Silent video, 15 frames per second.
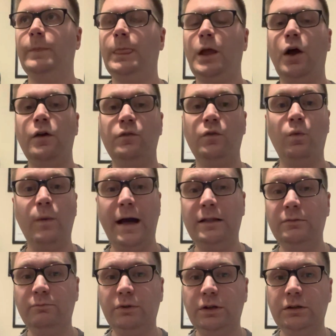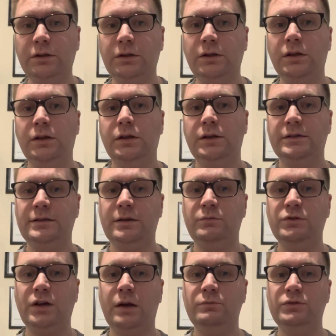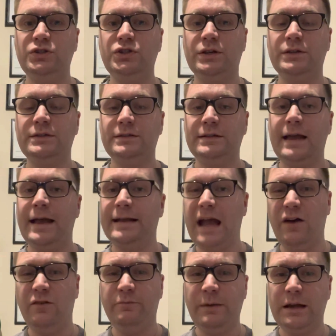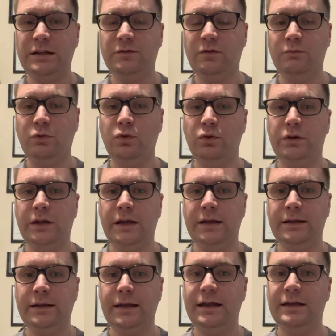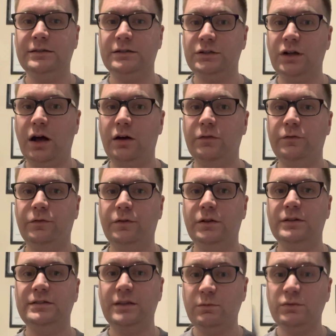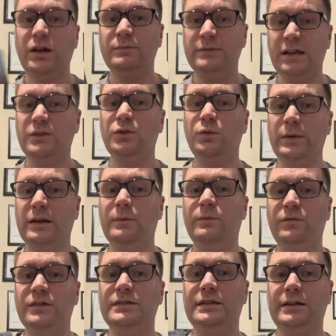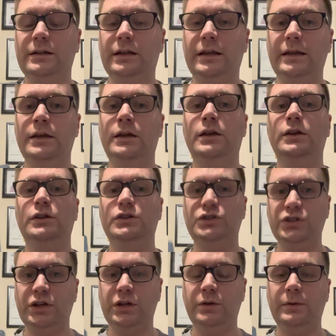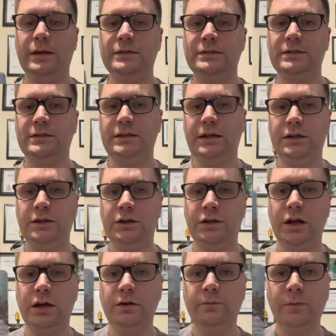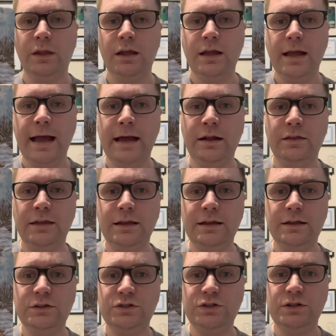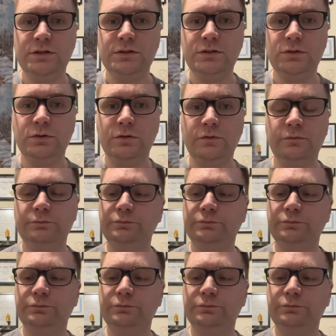overwhelmment, sometimes just getting out of bed of a morning is enough. Sometimes that's all we can physically do, isn't it? And I think it's just sort of